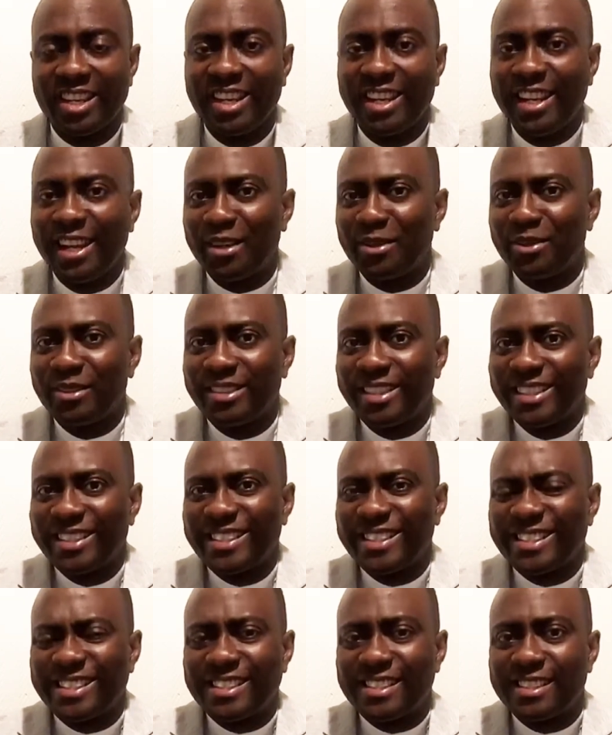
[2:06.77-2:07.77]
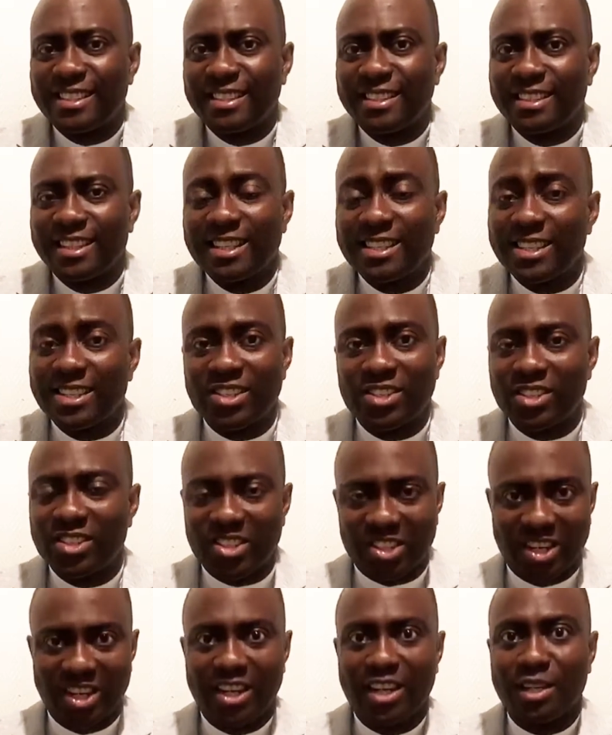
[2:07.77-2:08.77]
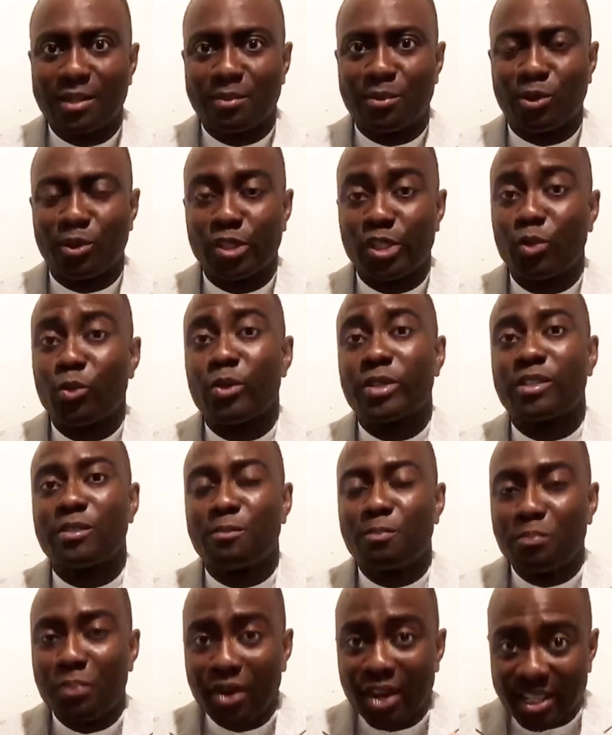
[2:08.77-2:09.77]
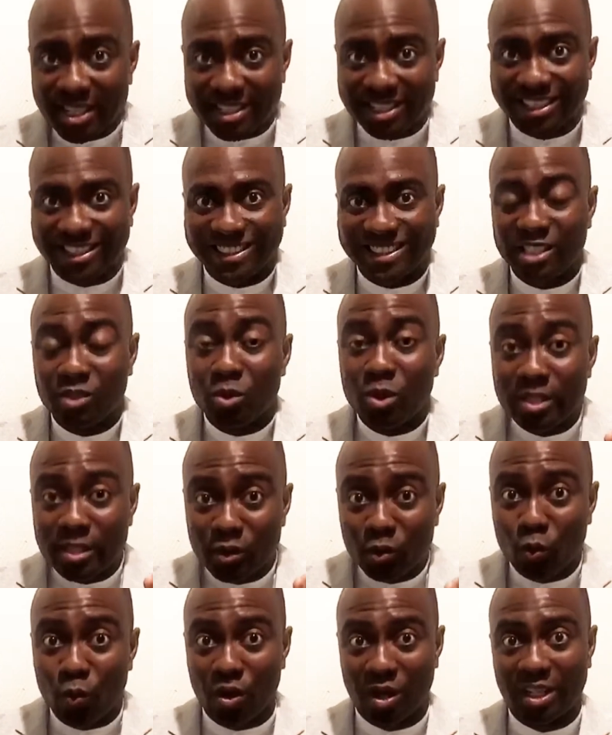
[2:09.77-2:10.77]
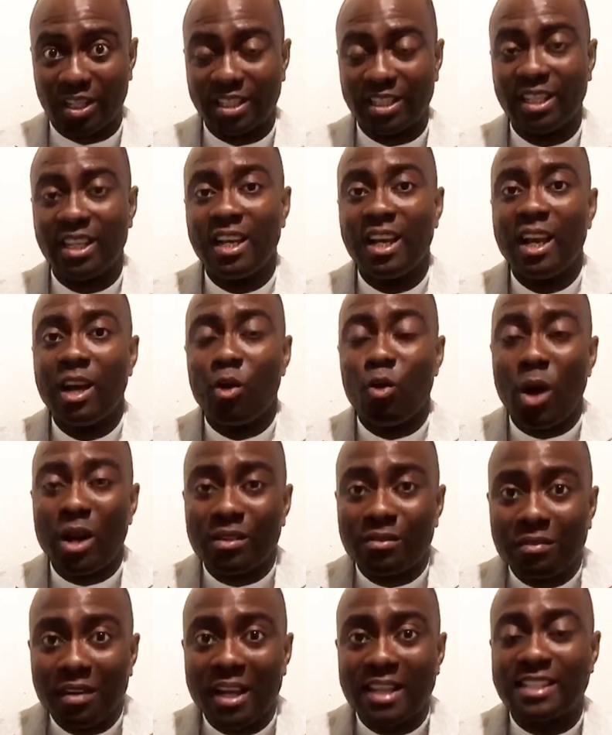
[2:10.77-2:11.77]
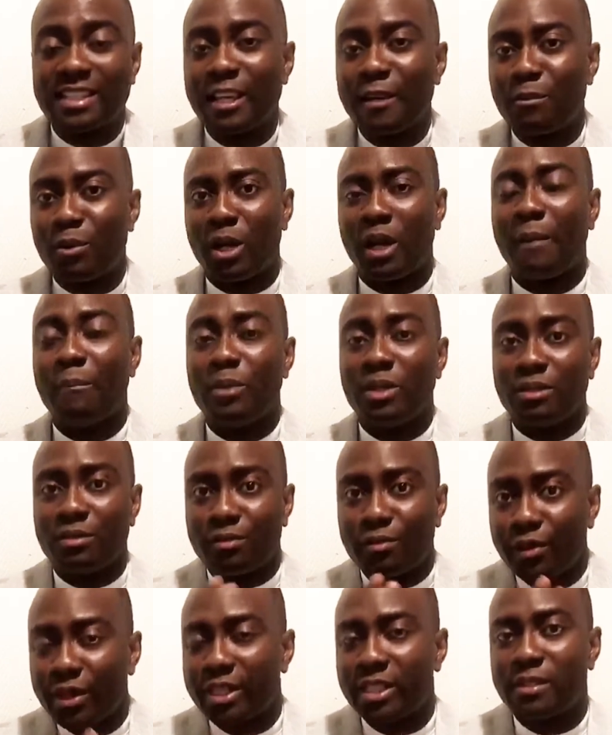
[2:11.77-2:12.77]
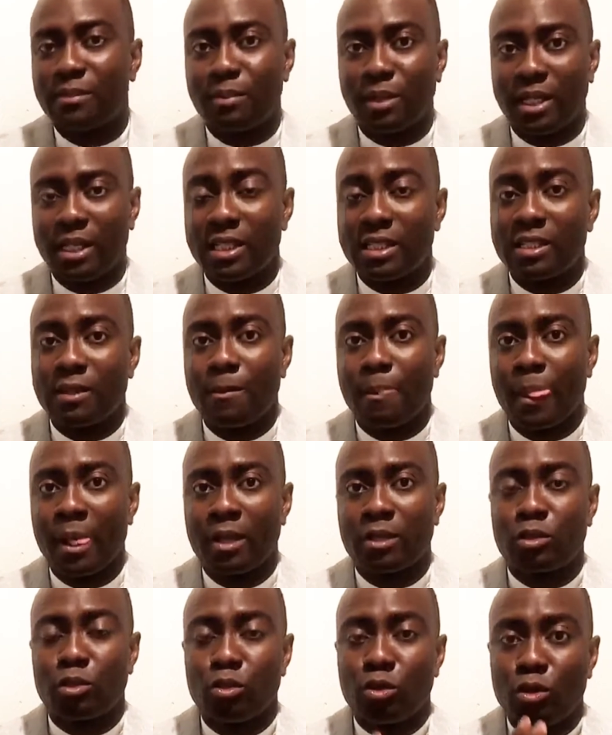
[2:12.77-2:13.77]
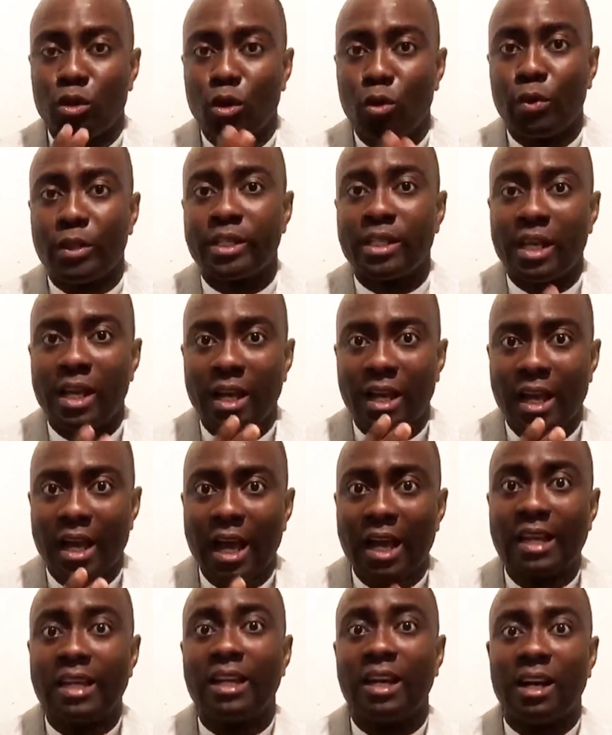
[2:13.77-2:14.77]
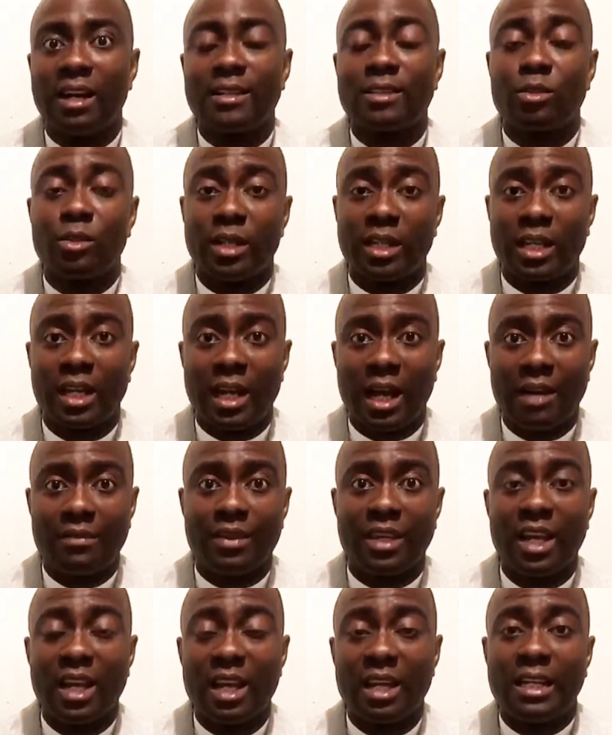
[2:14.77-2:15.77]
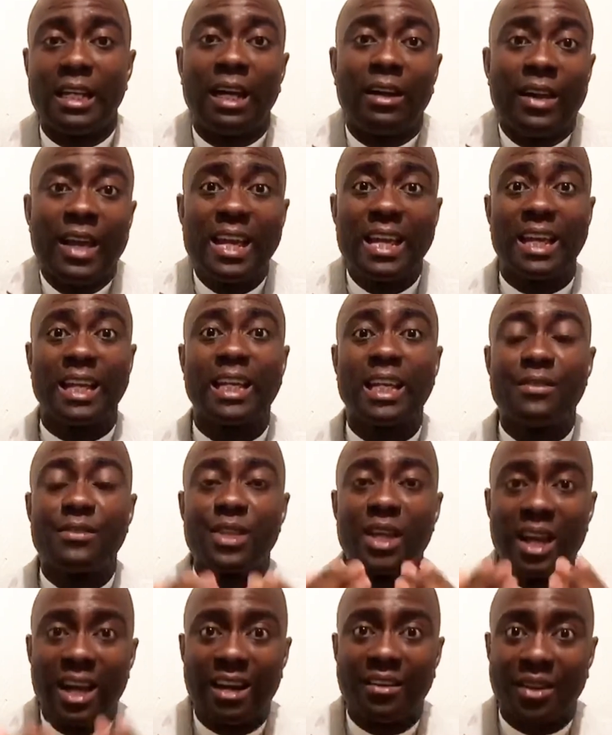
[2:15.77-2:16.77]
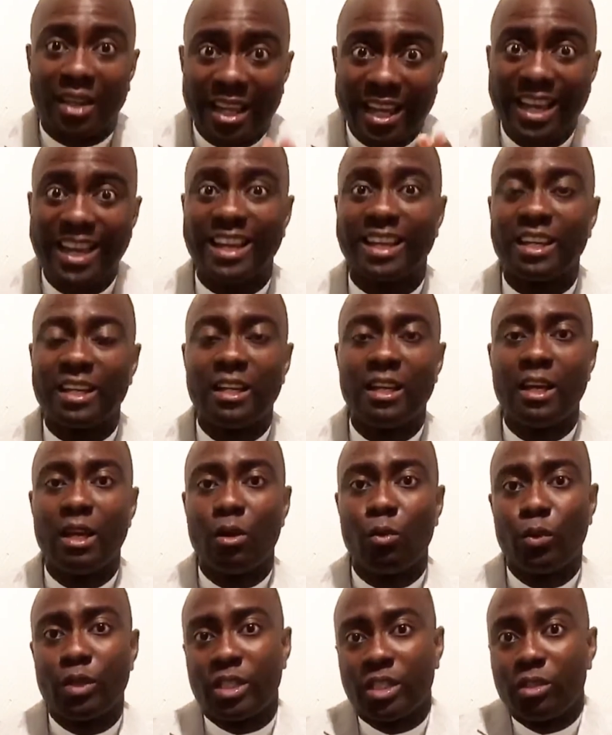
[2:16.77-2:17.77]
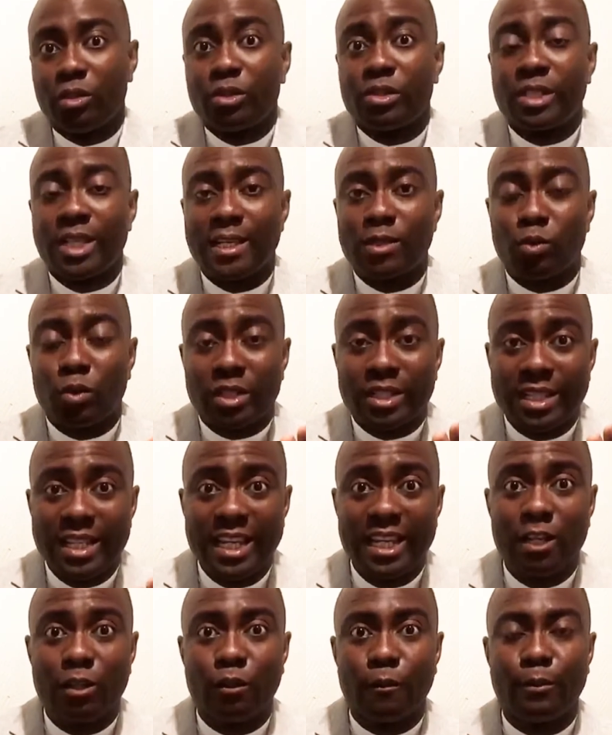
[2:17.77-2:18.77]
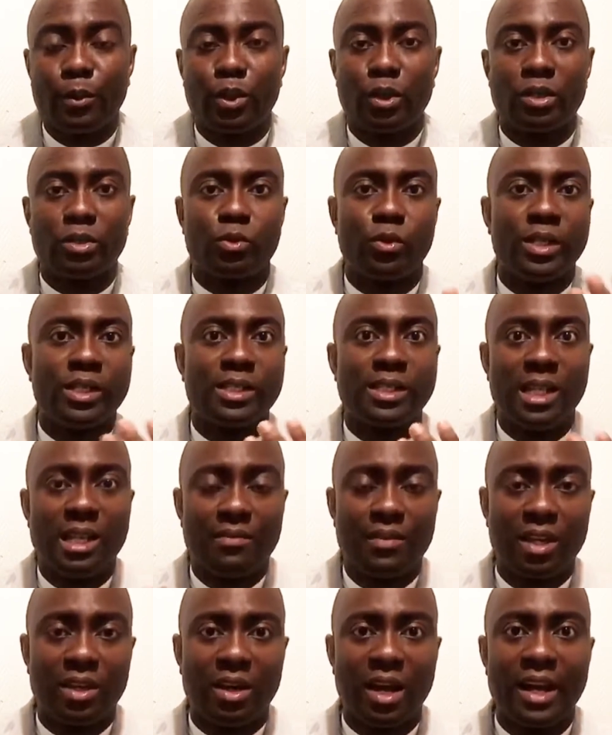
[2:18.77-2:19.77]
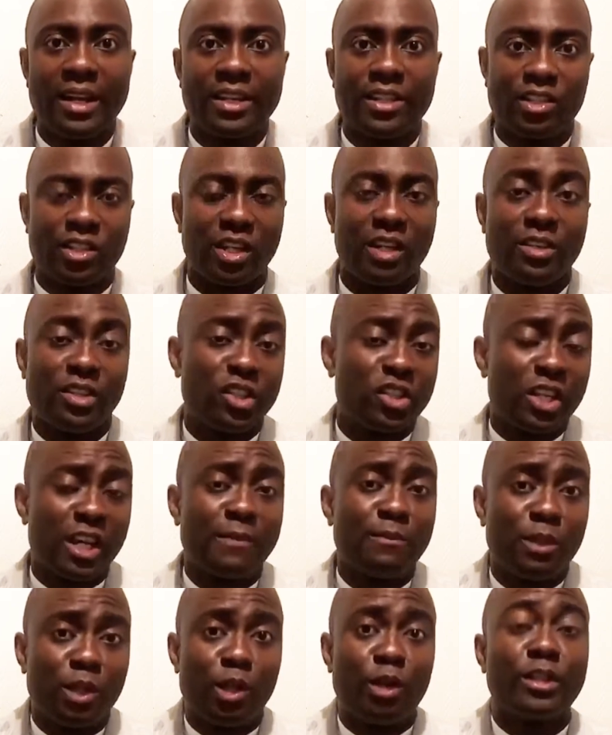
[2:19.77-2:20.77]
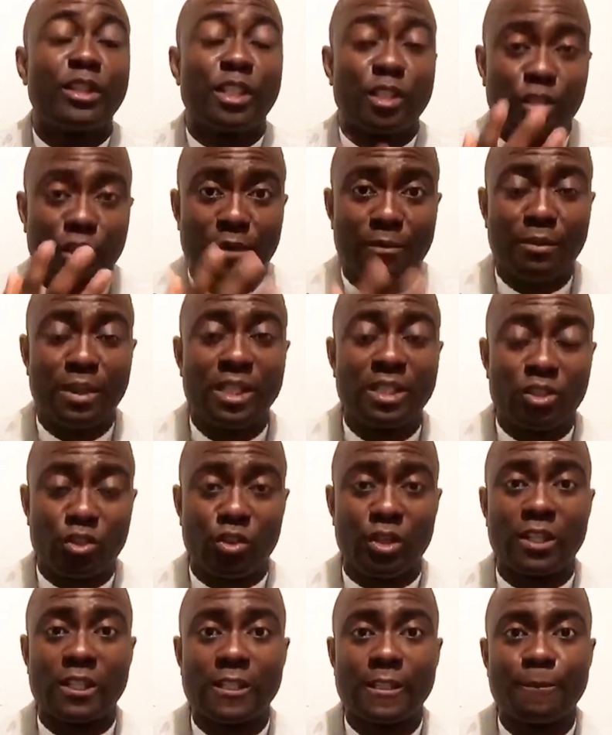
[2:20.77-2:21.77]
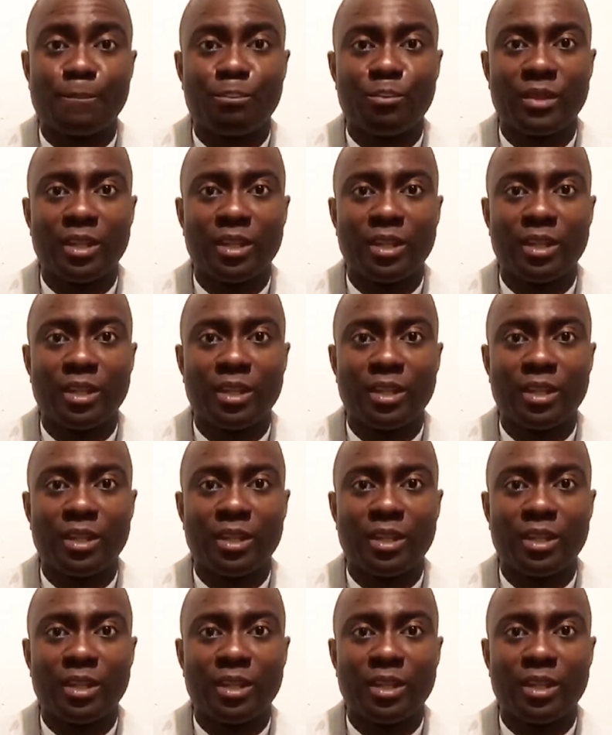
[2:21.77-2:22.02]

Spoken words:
Now, this is terrible. She was the person, she was the one who advised Abraham in the first place to go with Agar so they can have a heir. Now, Agar gives her a heir, which in those days was legal, because when the slave girl had a child, the child belonged to the mistress.